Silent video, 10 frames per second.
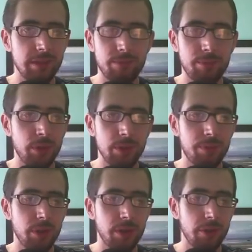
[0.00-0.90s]

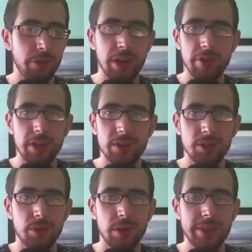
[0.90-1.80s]
put a career
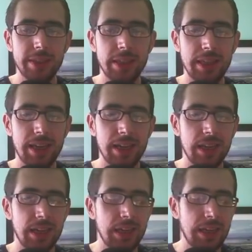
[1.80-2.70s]
into or anything like that.
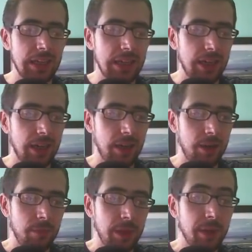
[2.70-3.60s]

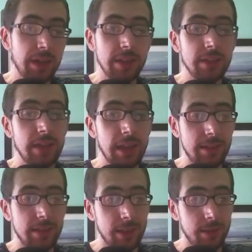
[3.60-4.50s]
But it is
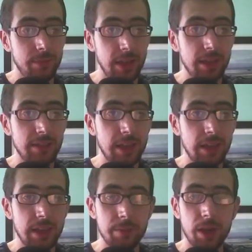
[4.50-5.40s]
getting there. It is
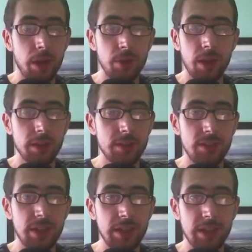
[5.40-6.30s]
getting there. But I would like to
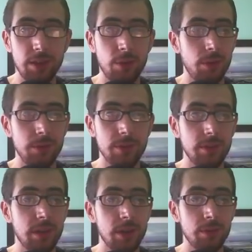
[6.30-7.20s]
see,
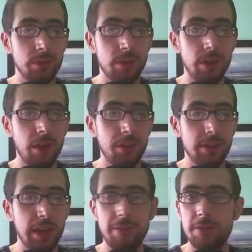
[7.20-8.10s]
I think
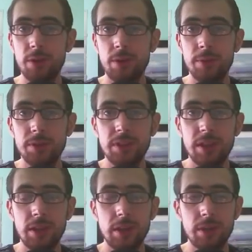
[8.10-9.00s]
the effort almost
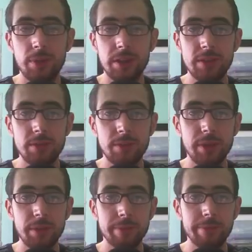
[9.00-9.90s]
in a way seems to
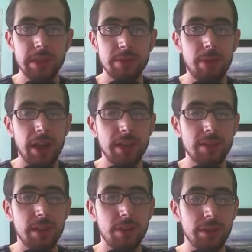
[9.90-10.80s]
be misplaced,
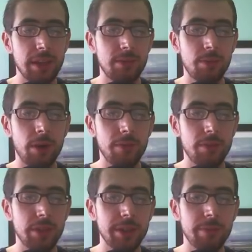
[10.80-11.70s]
and I think that's one
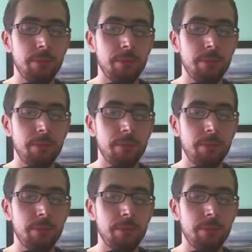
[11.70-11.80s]
of the